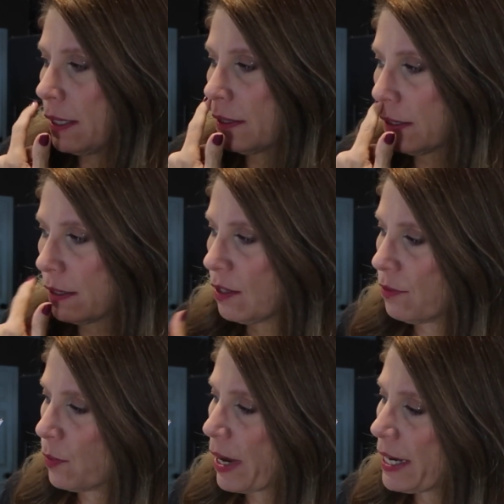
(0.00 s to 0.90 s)
This is the
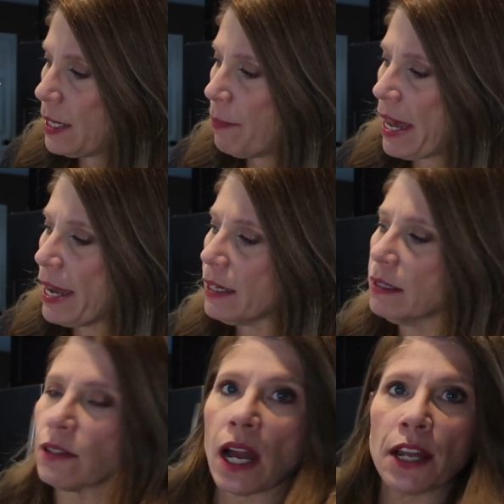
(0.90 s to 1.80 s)
variety pack.
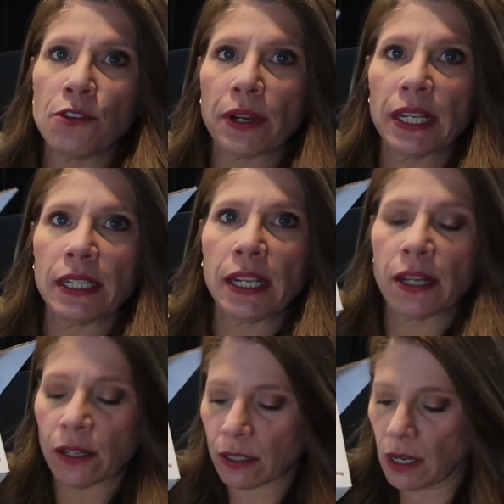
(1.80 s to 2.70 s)
There's one hundred in
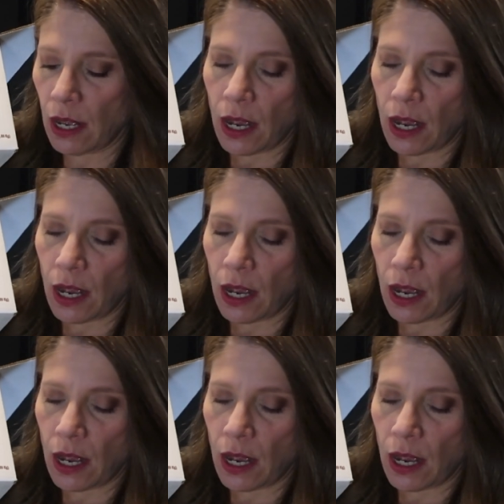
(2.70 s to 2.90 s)
here.